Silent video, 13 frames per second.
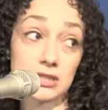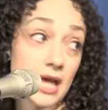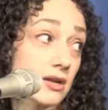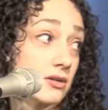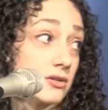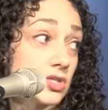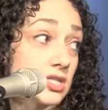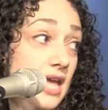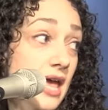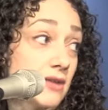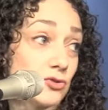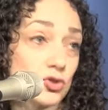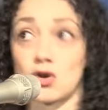her letters
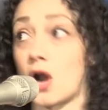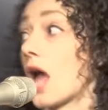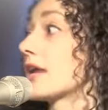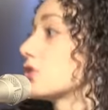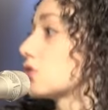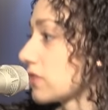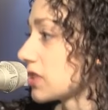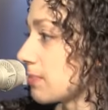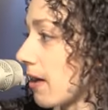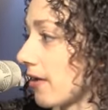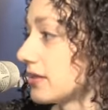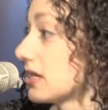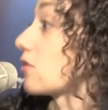and trying to
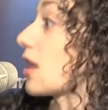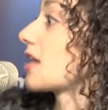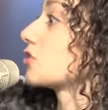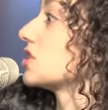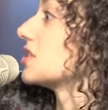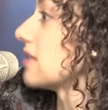respond, never actually